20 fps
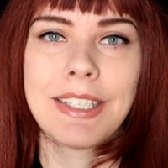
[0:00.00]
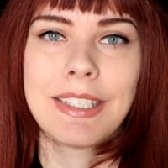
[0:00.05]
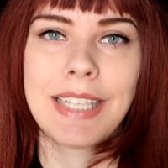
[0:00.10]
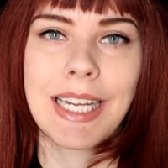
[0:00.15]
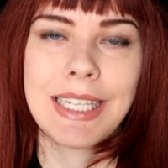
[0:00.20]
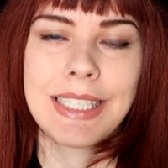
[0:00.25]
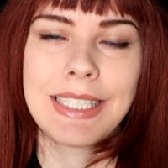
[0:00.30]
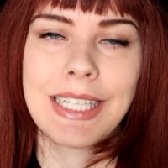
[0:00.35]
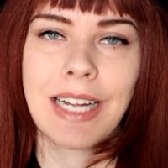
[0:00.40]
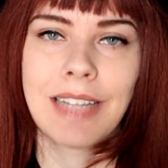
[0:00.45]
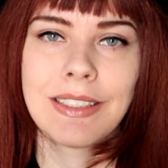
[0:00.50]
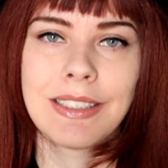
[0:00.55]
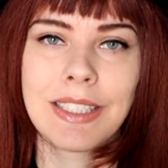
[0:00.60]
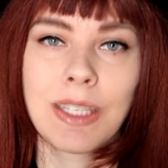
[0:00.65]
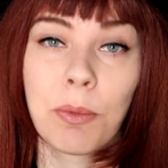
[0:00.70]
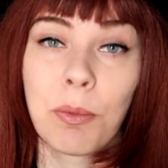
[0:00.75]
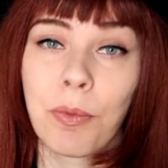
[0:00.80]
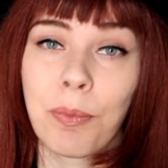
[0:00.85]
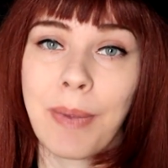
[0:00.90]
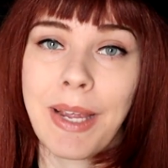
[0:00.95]
take down
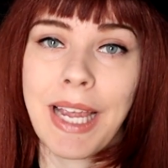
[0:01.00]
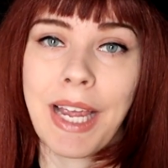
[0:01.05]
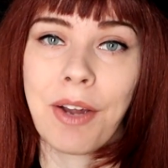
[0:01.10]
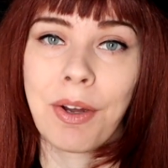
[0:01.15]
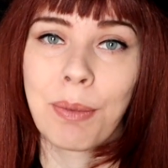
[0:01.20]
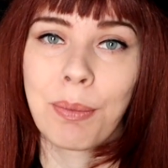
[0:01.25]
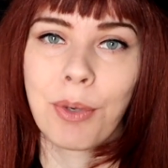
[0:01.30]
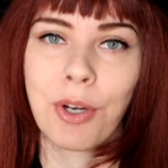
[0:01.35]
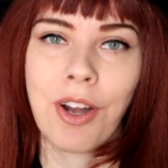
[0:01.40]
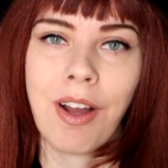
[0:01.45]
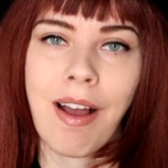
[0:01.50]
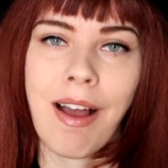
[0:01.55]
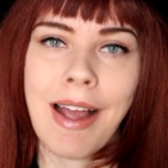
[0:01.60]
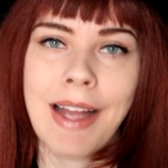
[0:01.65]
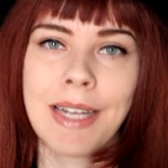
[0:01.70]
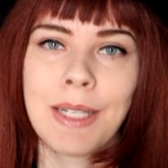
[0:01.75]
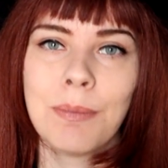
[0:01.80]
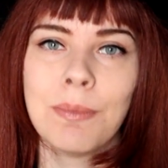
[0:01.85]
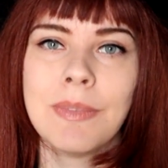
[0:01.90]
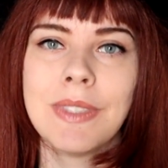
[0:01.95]
some of my Harry Potter
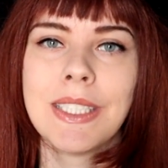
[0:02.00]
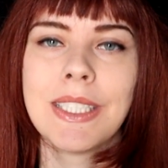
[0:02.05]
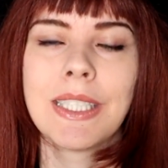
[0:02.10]
items.